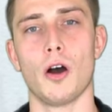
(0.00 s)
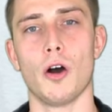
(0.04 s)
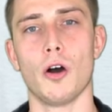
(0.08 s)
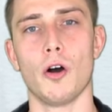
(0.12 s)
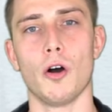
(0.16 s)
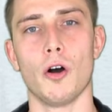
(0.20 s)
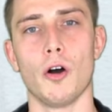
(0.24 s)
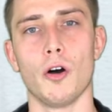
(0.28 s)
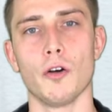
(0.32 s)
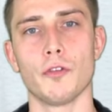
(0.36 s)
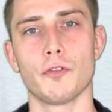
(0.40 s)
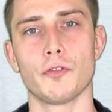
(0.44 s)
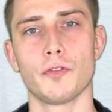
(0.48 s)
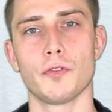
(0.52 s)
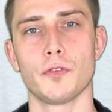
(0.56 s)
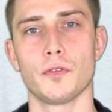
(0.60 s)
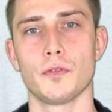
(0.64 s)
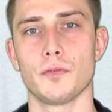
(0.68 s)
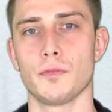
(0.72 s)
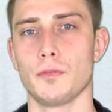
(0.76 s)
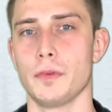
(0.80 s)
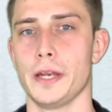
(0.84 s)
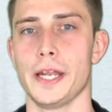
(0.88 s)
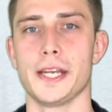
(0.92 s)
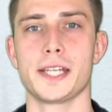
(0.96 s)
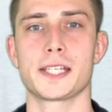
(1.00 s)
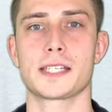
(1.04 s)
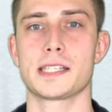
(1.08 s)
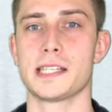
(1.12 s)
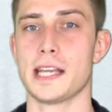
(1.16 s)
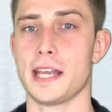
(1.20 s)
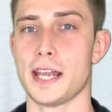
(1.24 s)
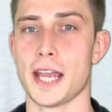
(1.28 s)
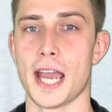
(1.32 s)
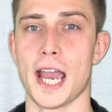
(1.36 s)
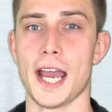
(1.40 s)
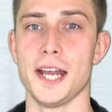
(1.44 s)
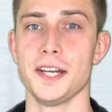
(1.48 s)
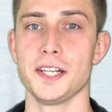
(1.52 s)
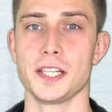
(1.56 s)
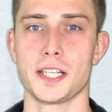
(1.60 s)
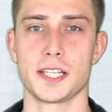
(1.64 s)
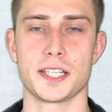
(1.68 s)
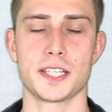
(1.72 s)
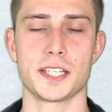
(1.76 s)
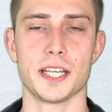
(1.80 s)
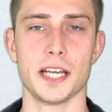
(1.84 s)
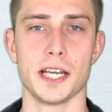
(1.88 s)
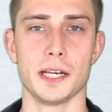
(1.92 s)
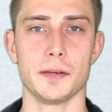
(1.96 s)
of, let's say, n
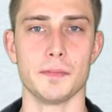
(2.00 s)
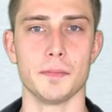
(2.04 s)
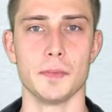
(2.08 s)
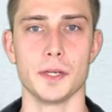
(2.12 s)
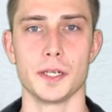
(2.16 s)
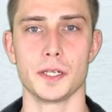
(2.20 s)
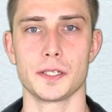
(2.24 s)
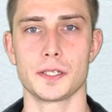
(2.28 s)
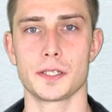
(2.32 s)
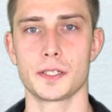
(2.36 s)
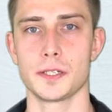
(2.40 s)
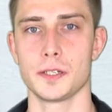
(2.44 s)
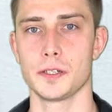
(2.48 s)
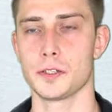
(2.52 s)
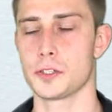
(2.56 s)
statements.